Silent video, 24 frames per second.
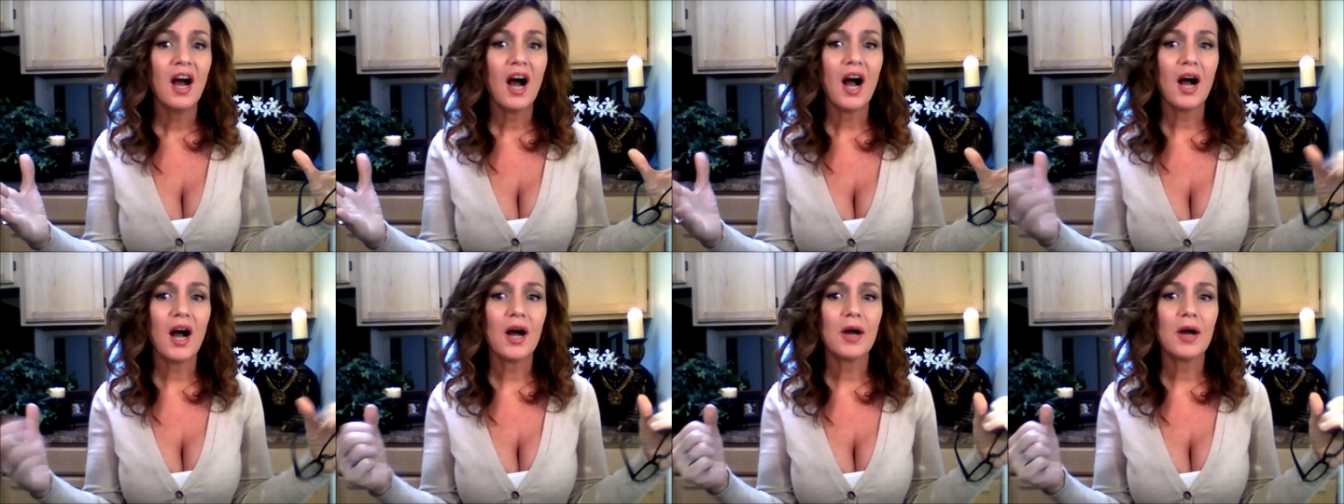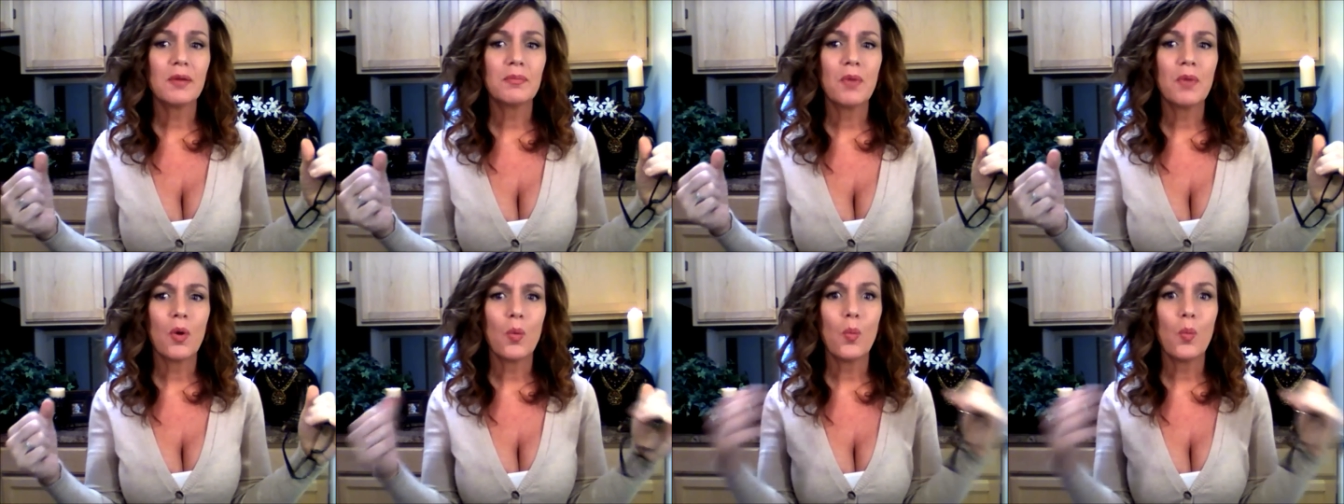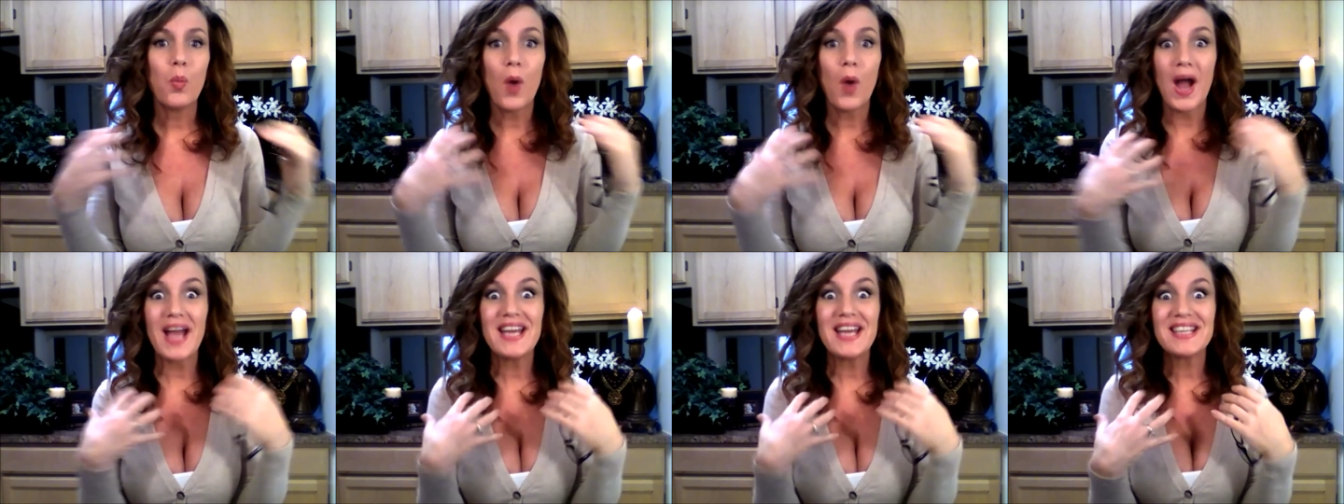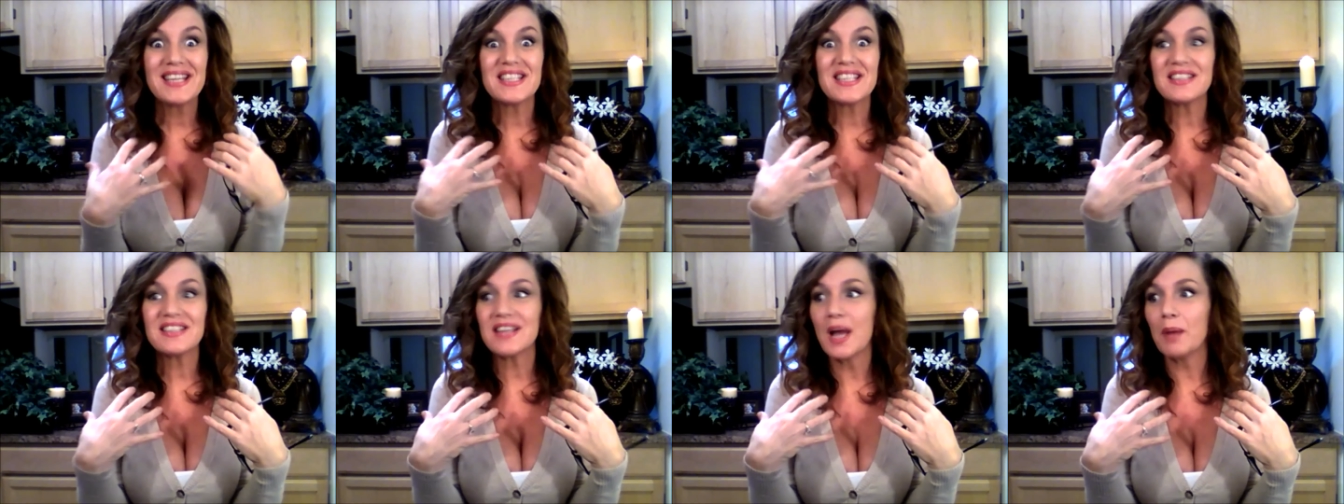Why
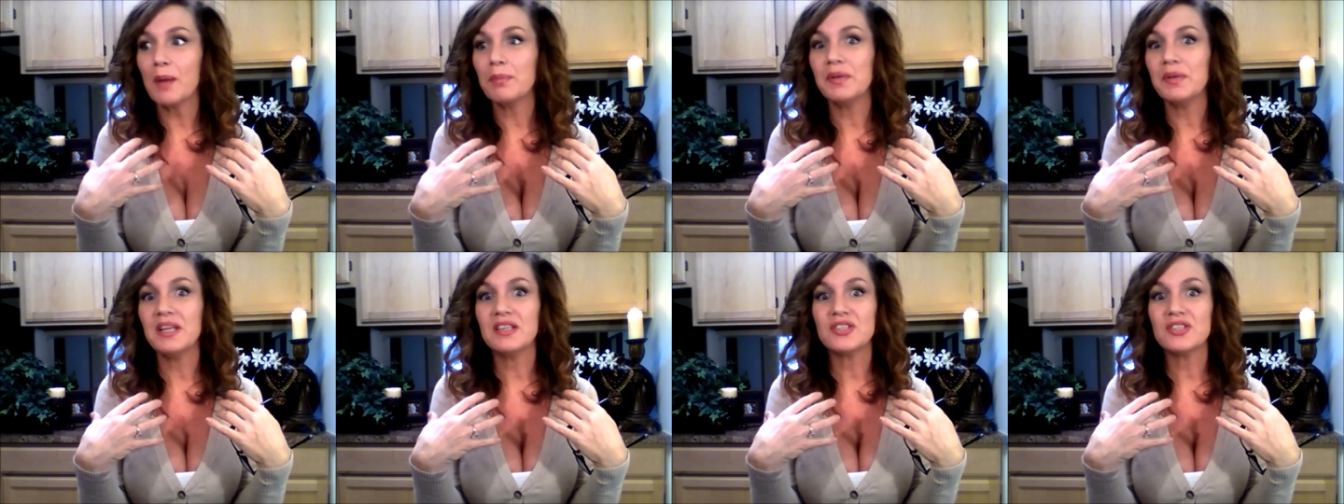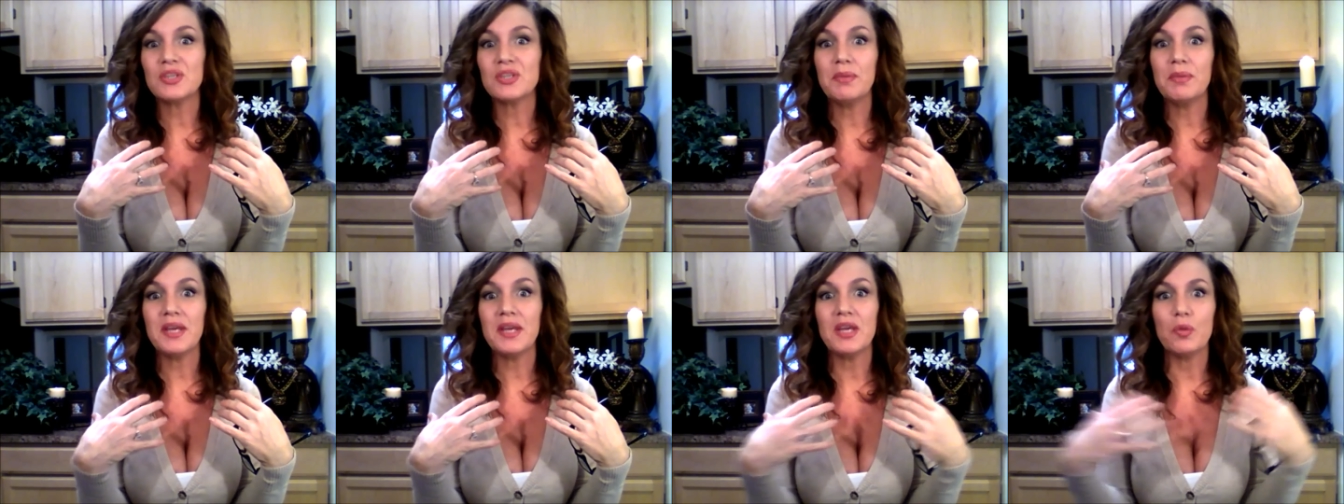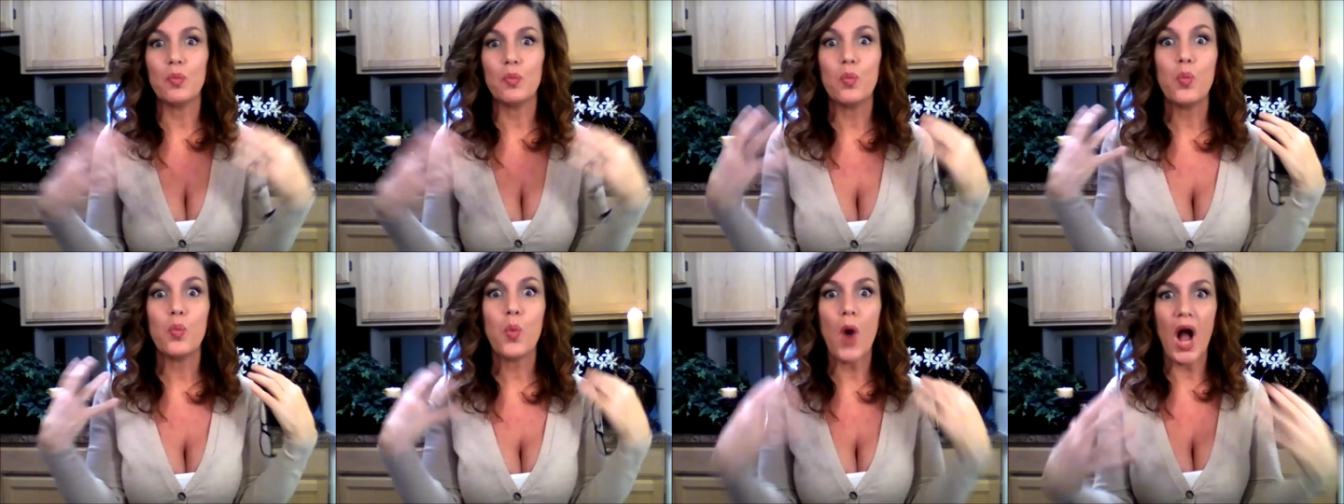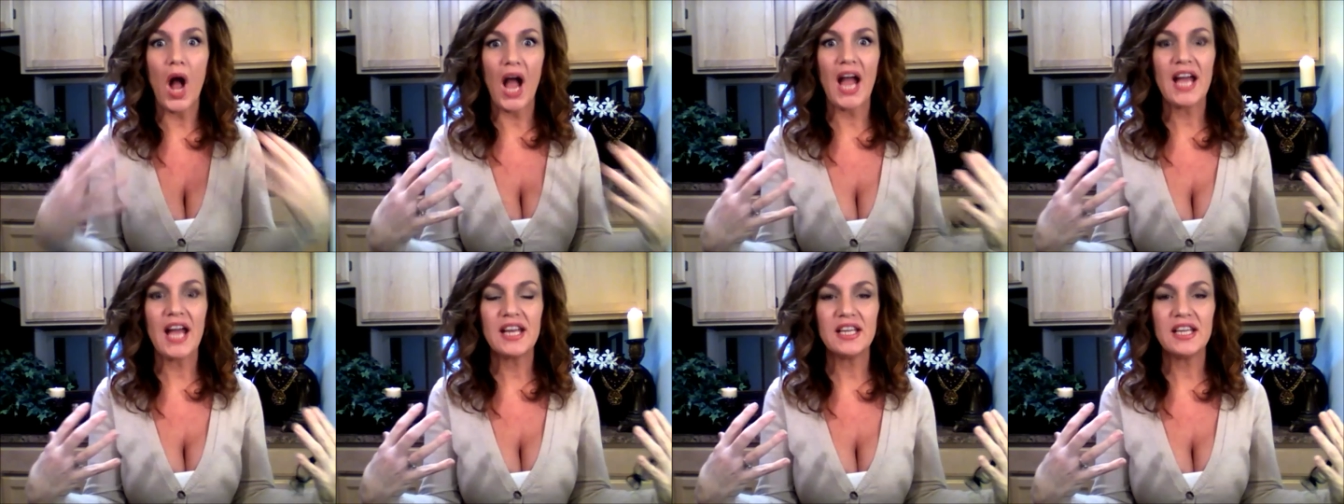is this happening to me?
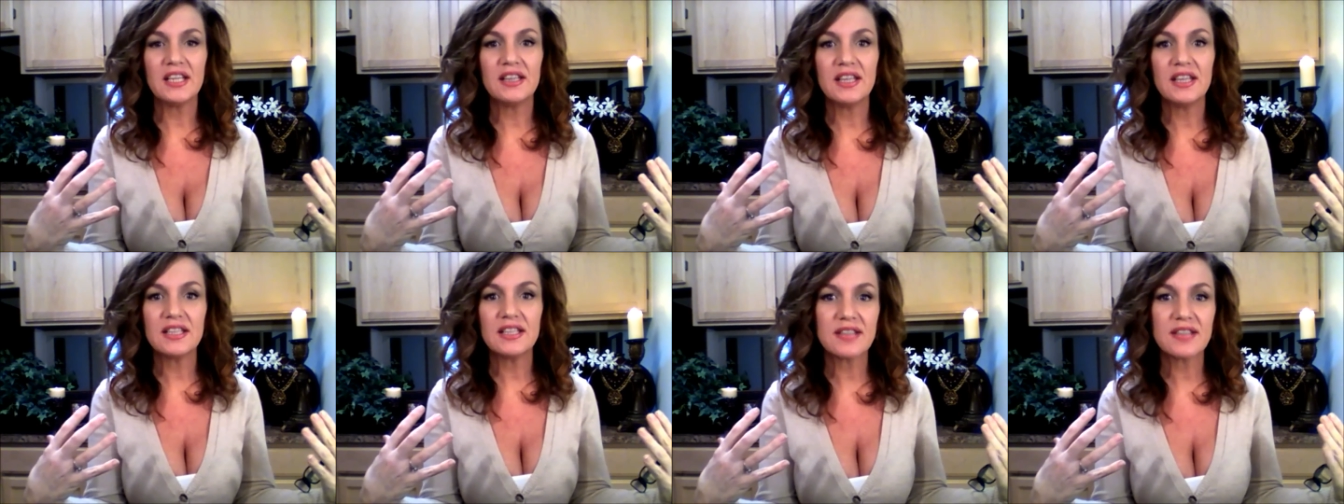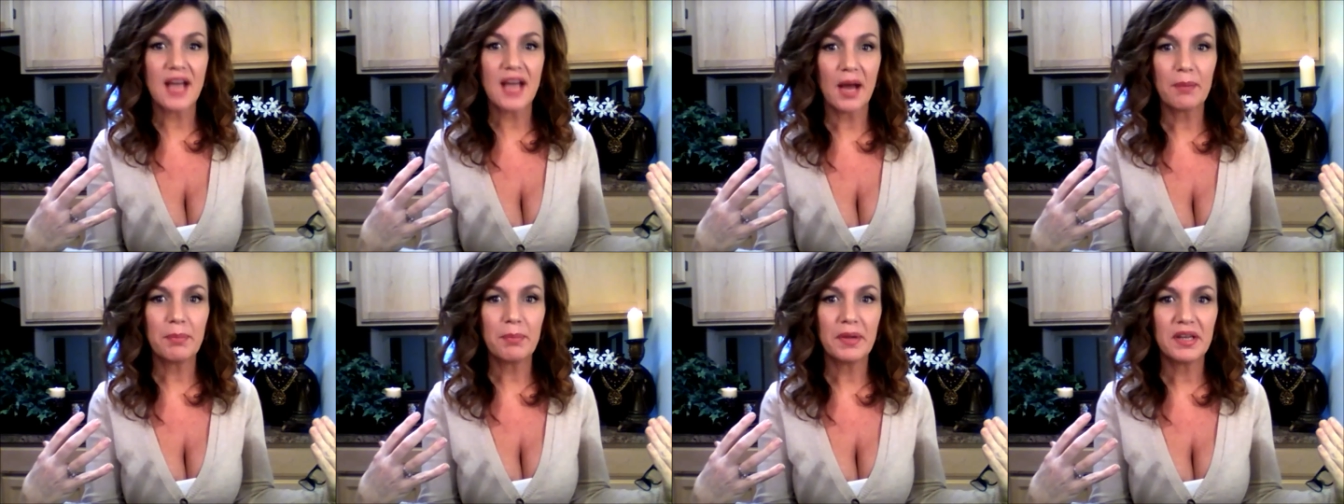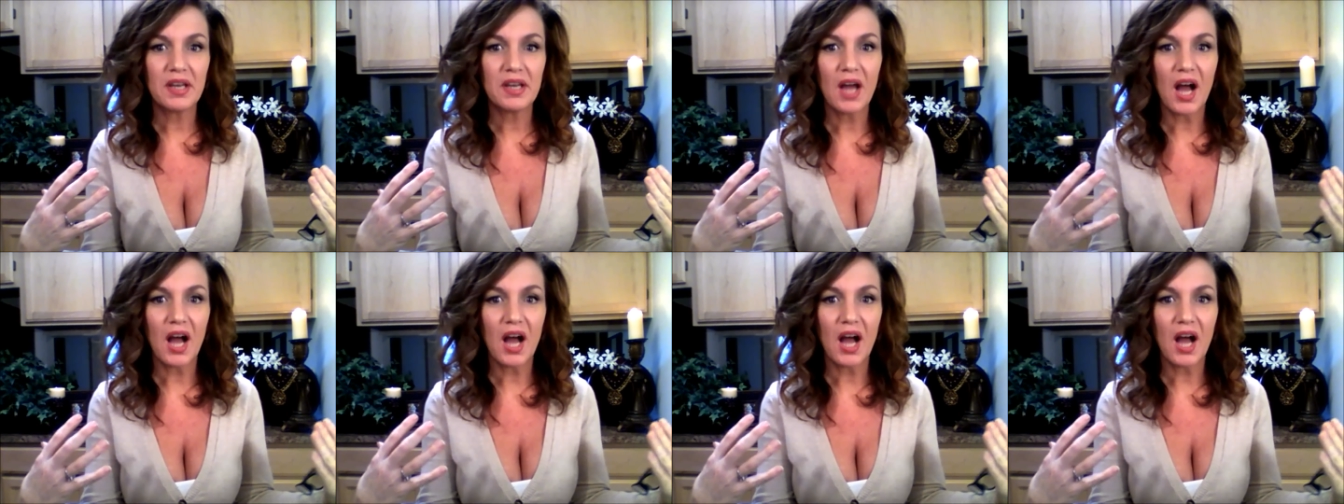Why did this happen?